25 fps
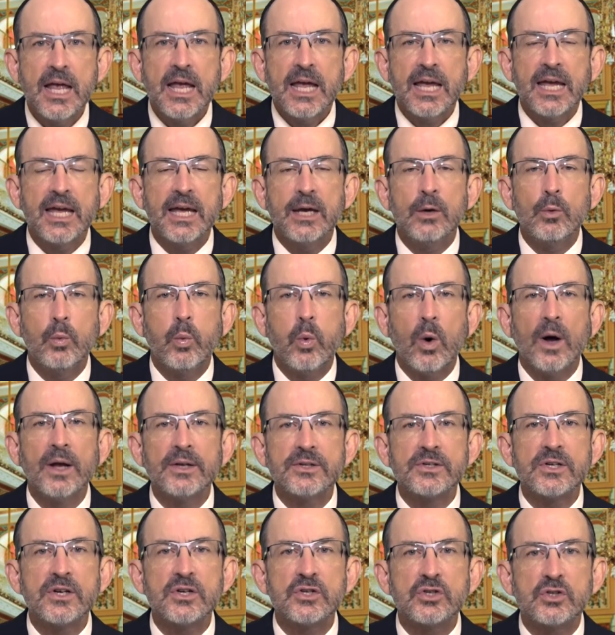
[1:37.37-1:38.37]
He
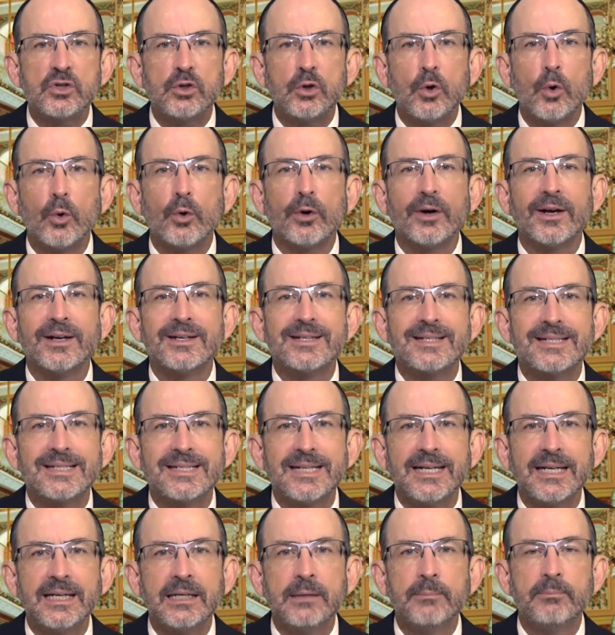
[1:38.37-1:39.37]
wants his glory
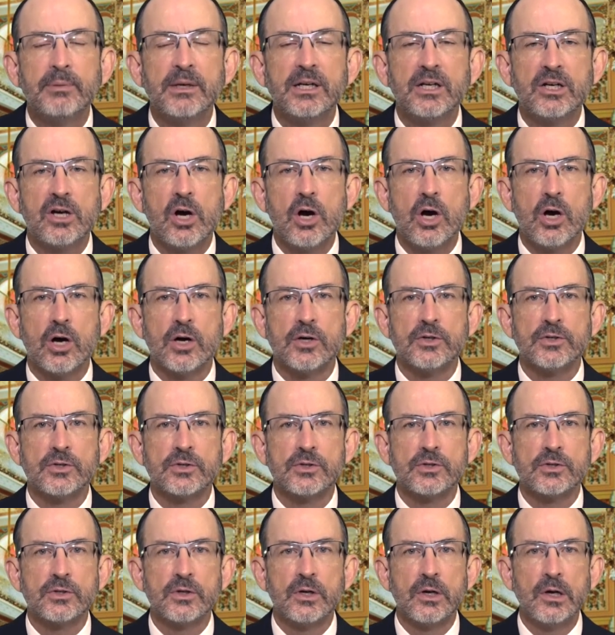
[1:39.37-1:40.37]
seen
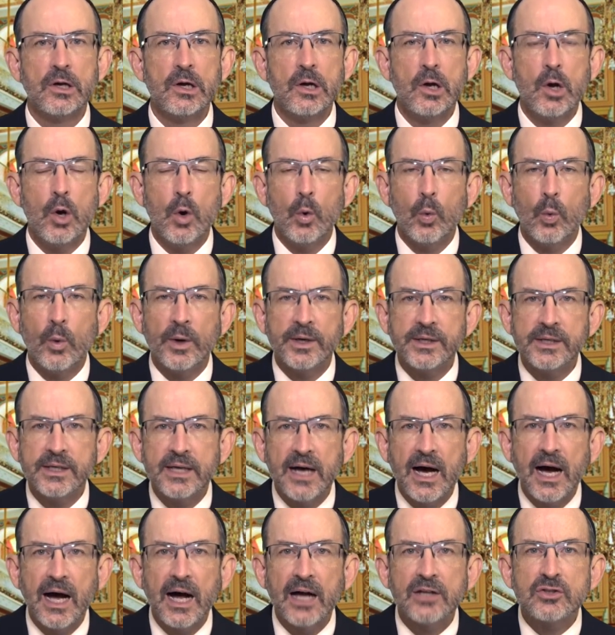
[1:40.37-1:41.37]
because when
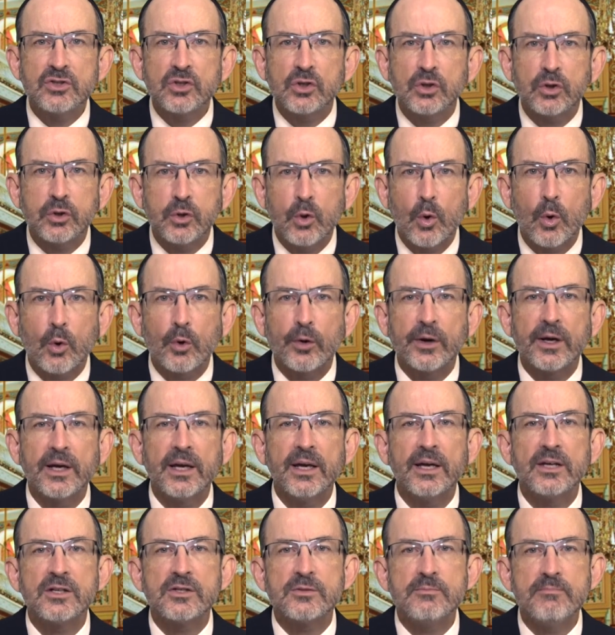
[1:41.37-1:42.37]
God's glory
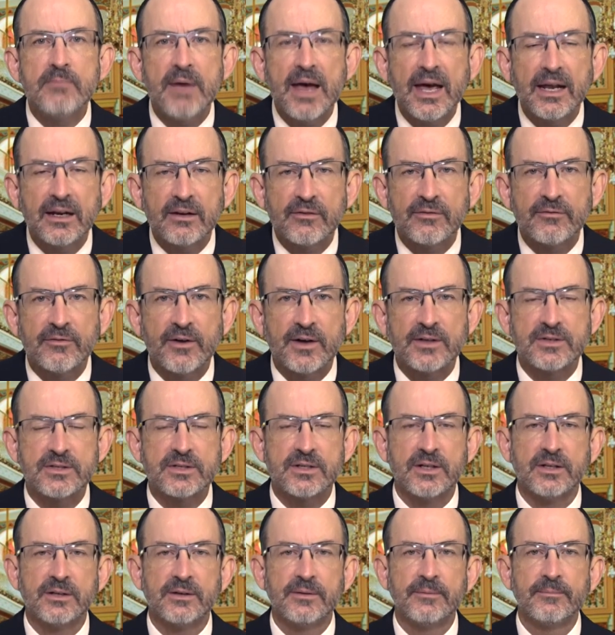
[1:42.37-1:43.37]
is
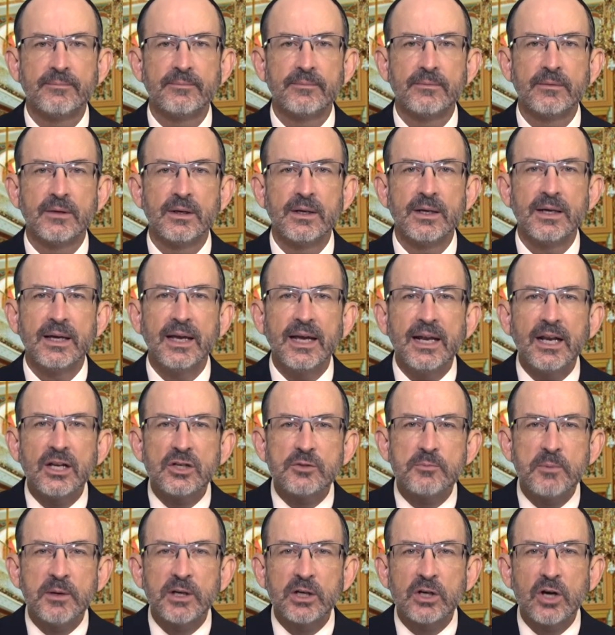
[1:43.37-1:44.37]
manifested, it
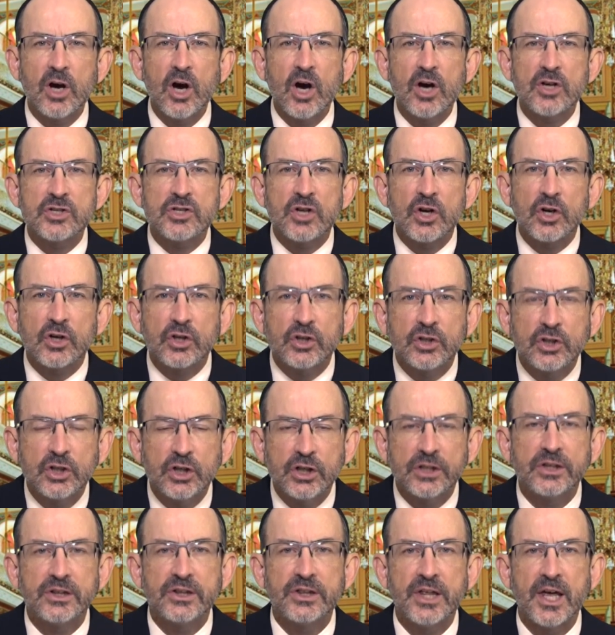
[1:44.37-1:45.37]
is because
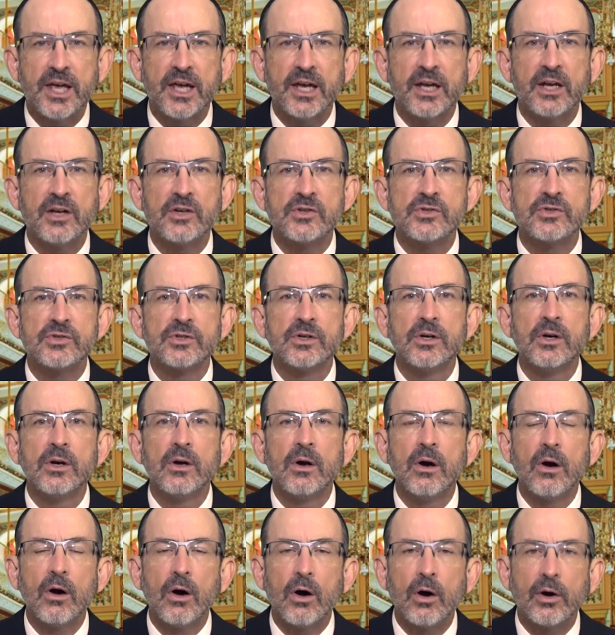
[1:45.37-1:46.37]
good things
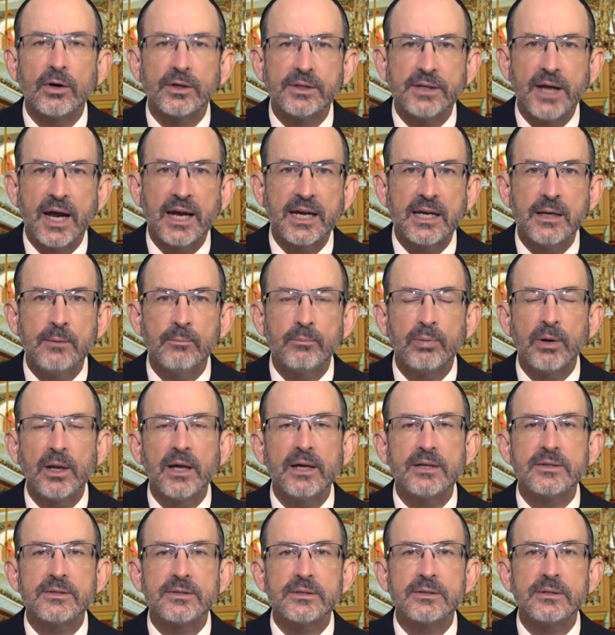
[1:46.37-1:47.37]
are taking
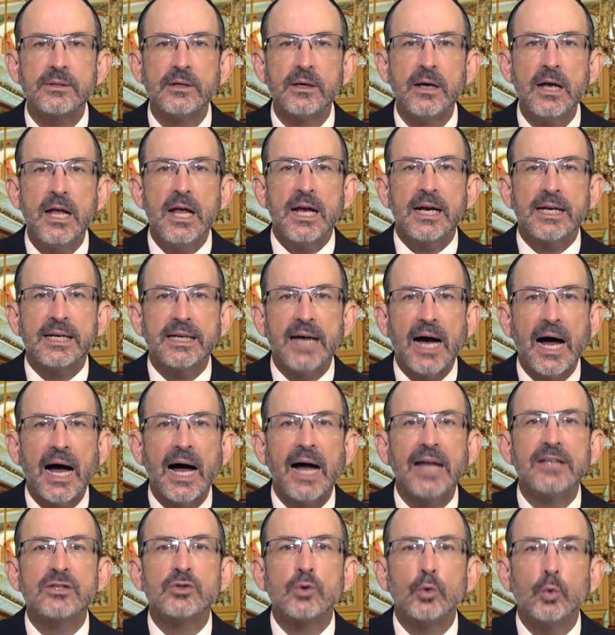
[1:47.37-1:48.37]
place.
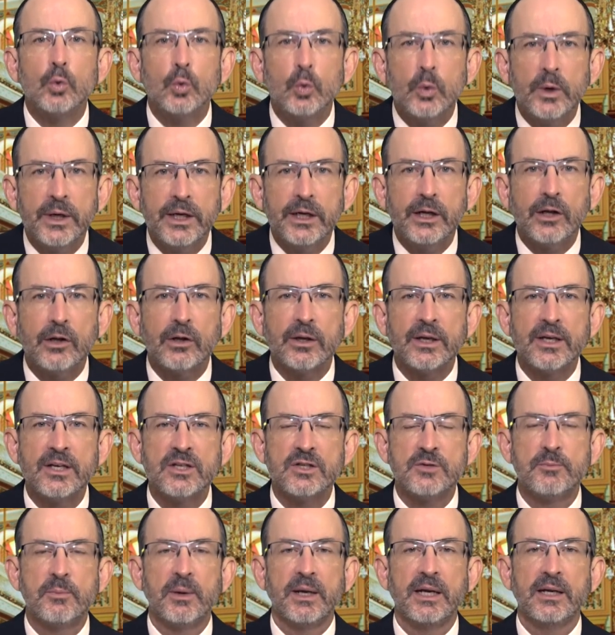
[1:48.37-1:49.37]
God's will
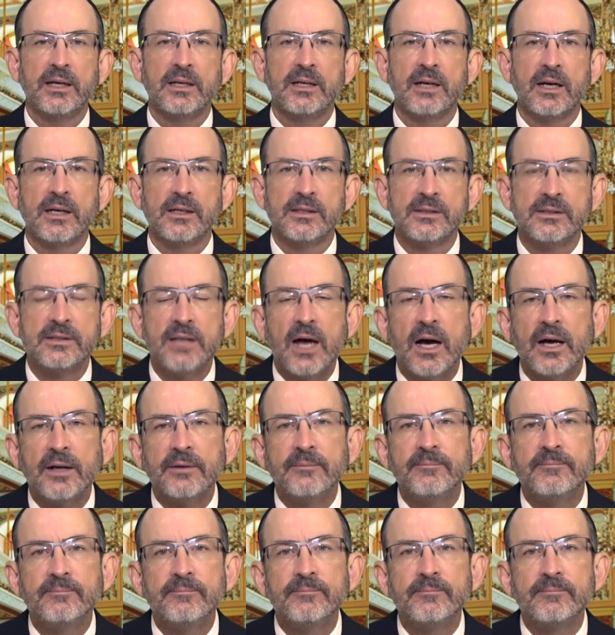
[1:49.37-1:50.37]
is being
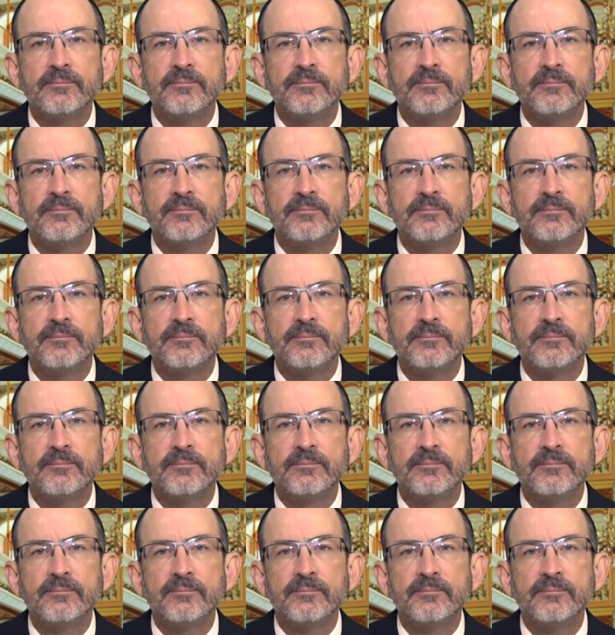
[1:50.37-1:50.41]
done.